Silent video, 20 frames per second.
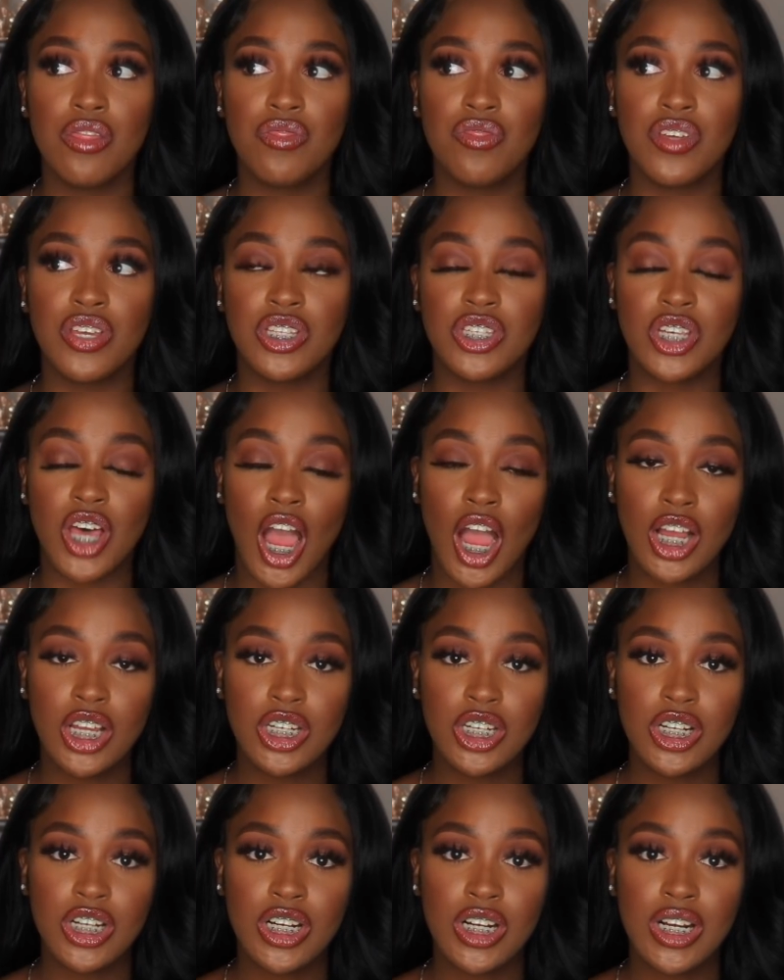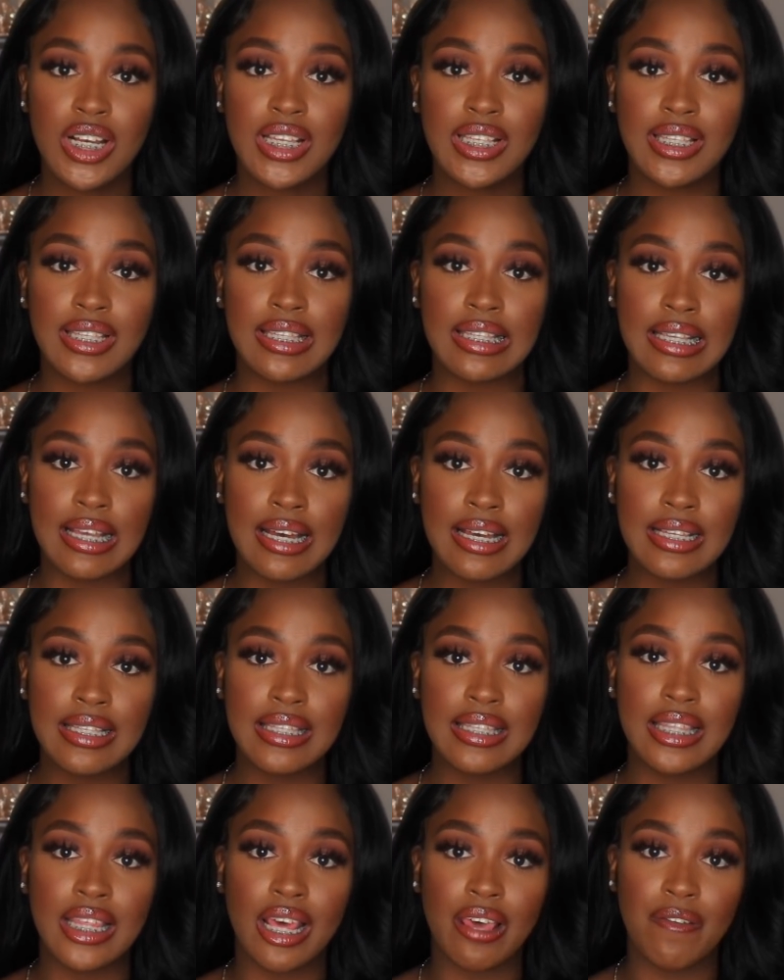the doctor sucks
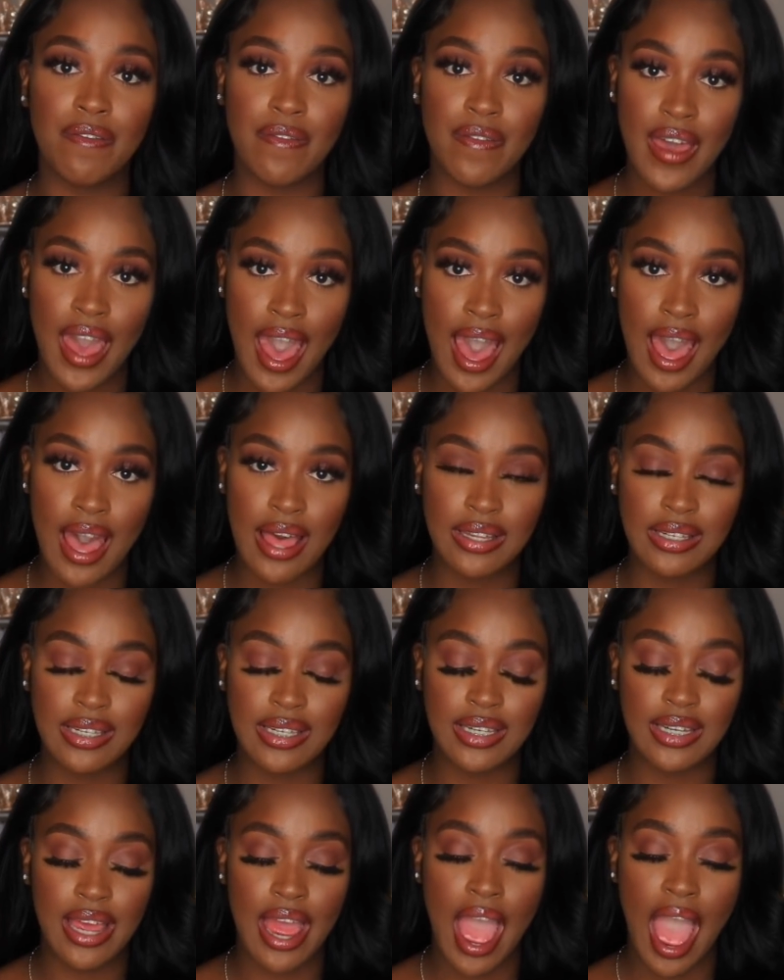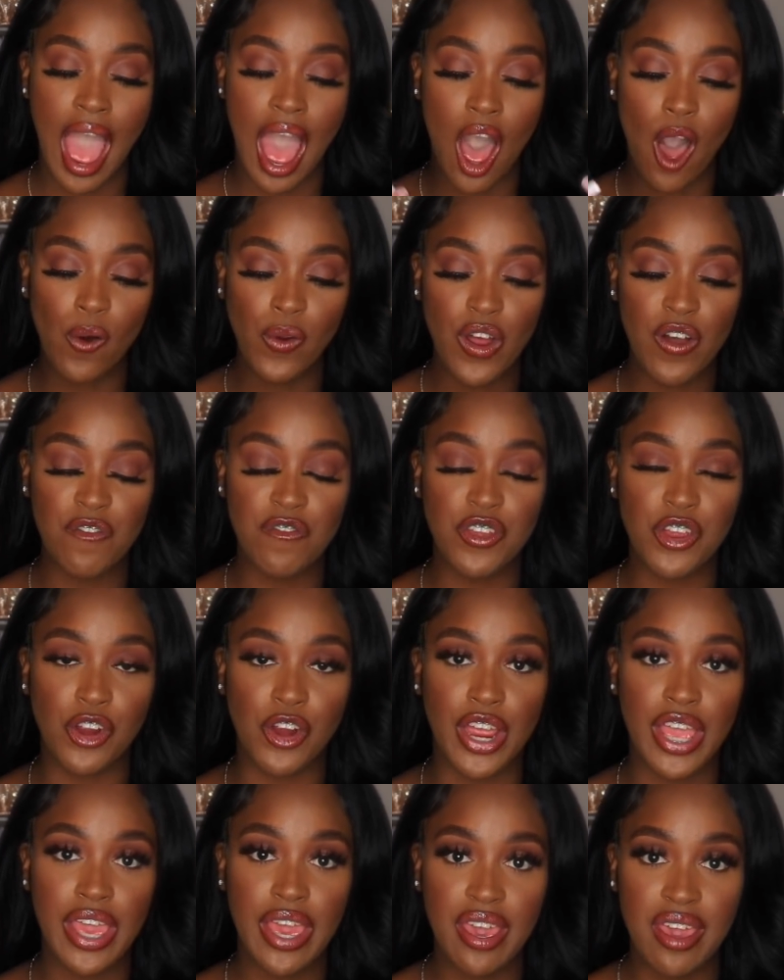the fat out of your
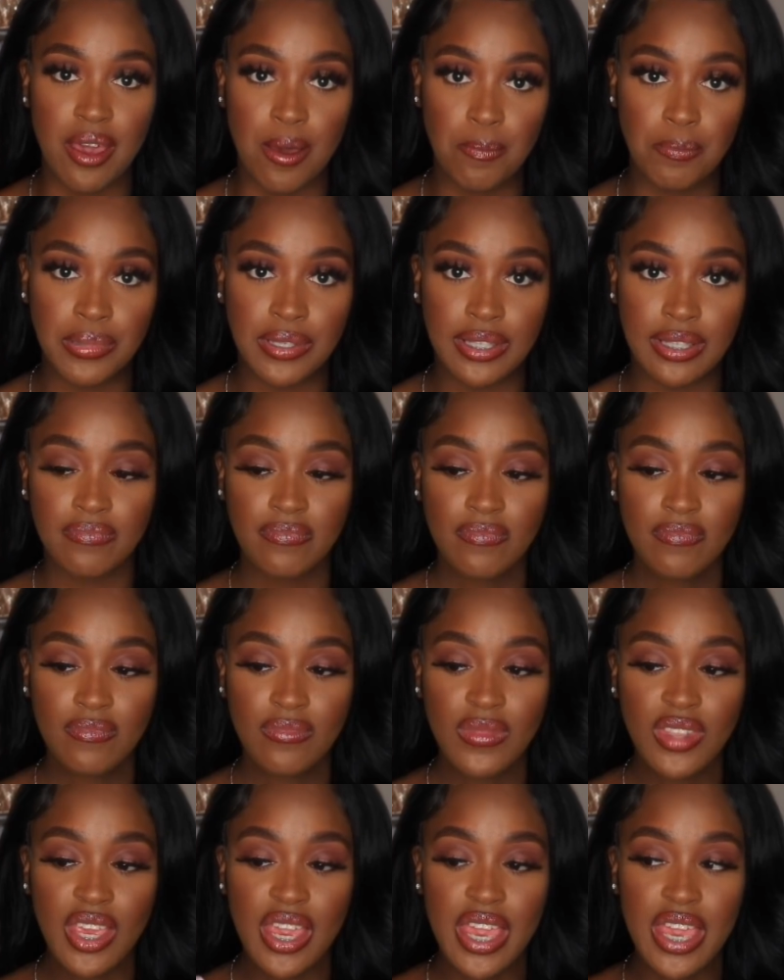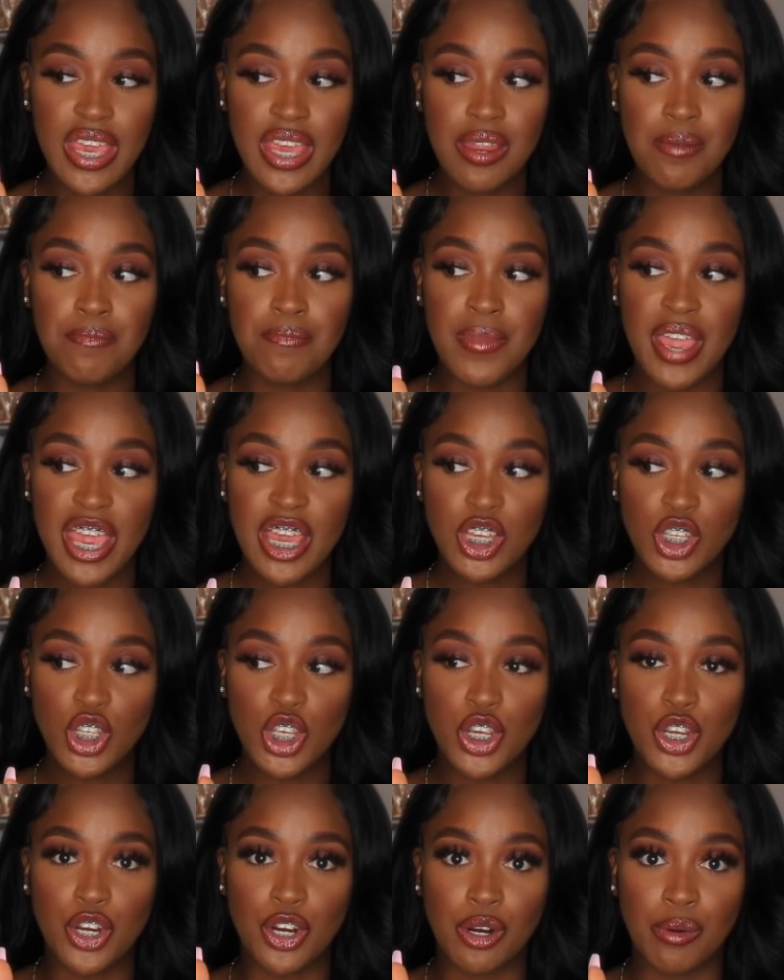hips, it makes
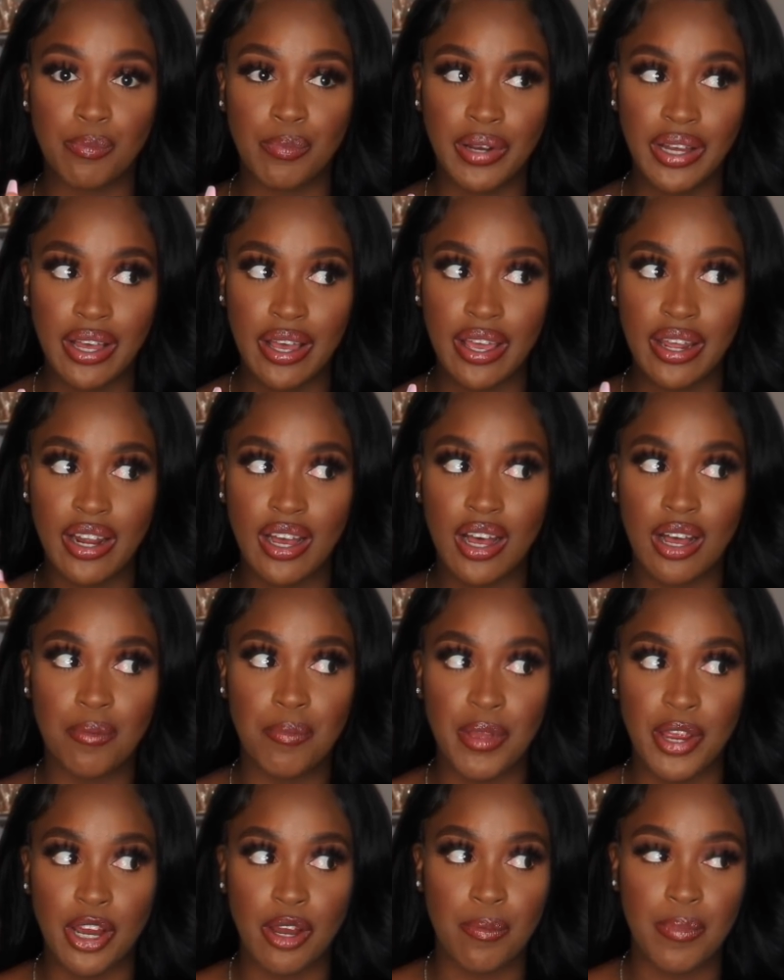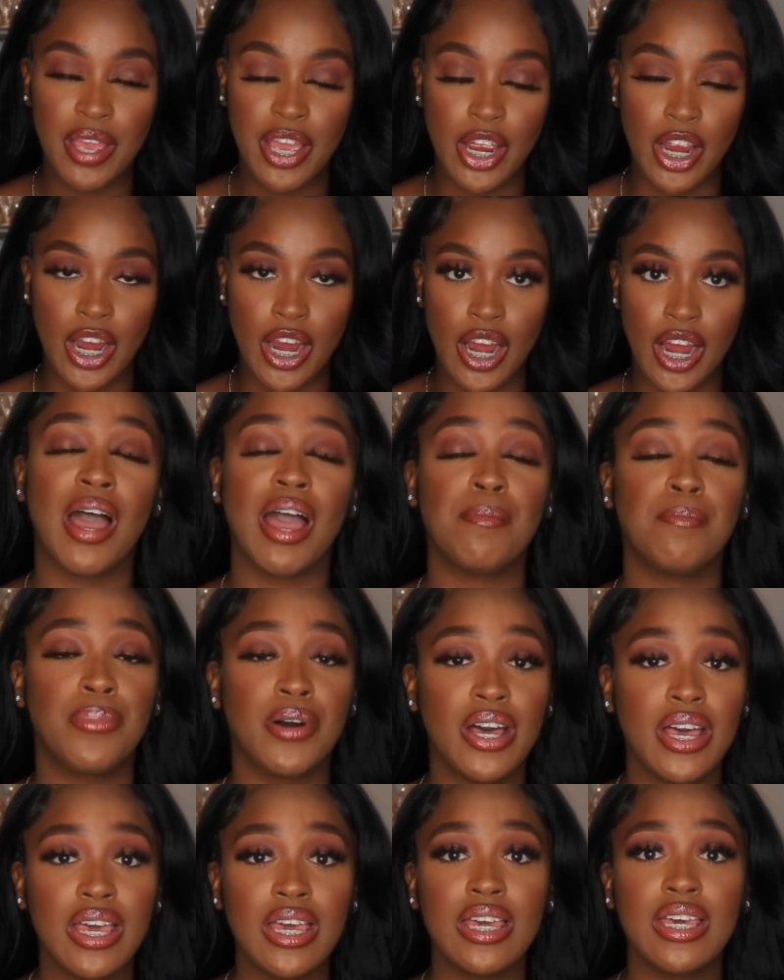your butt appear bigger. My
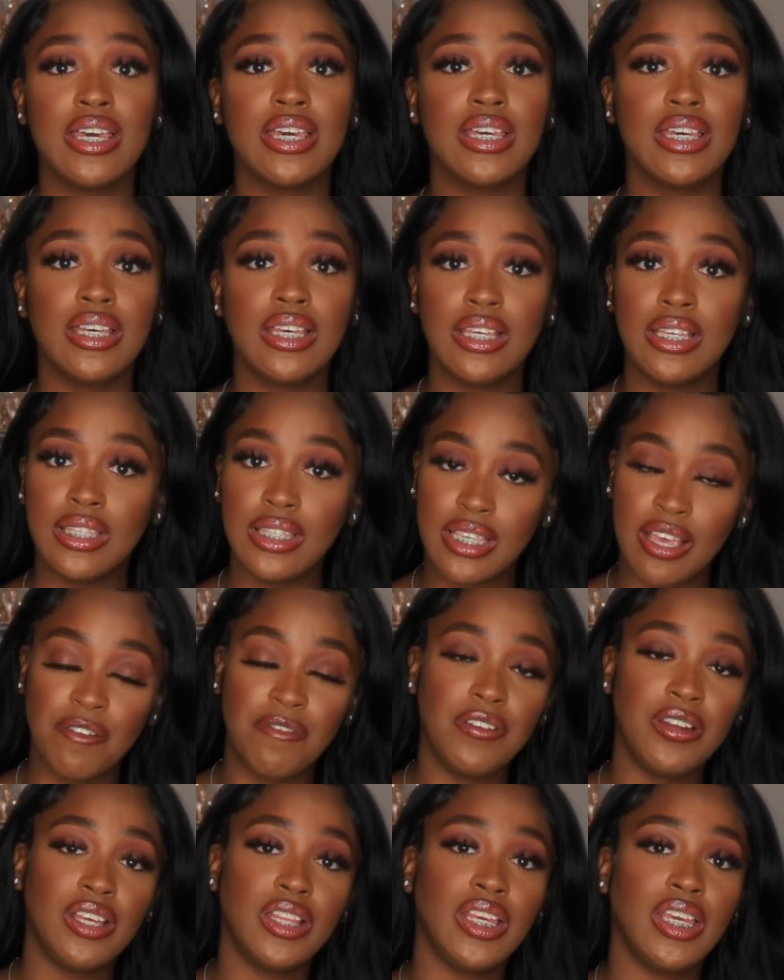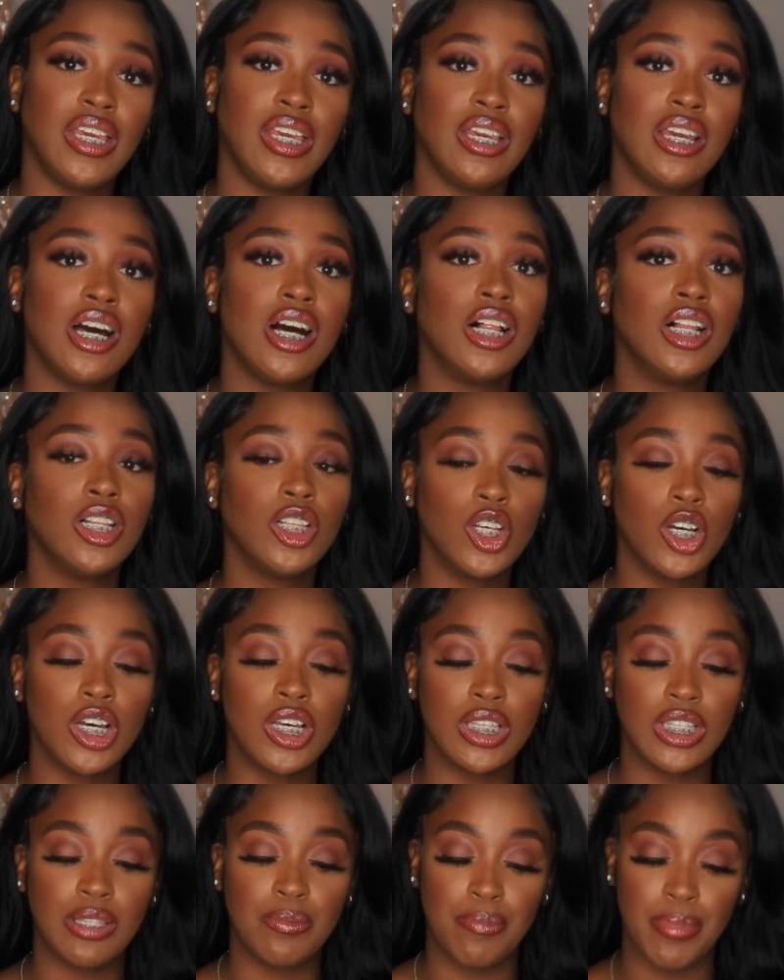butt definitely
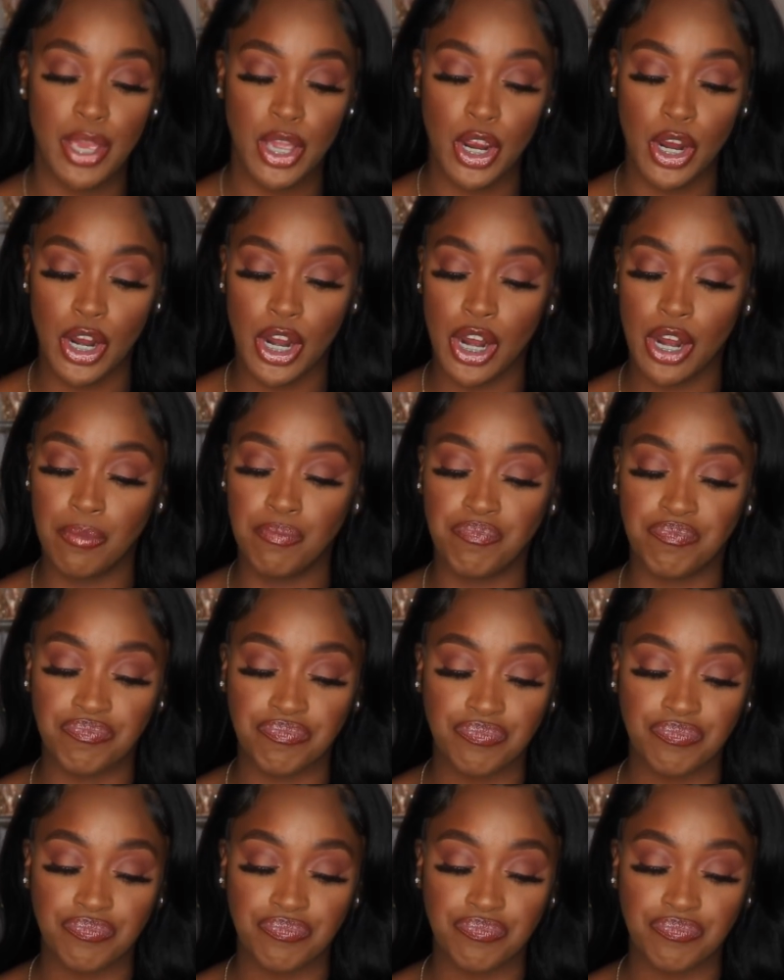looks bigger,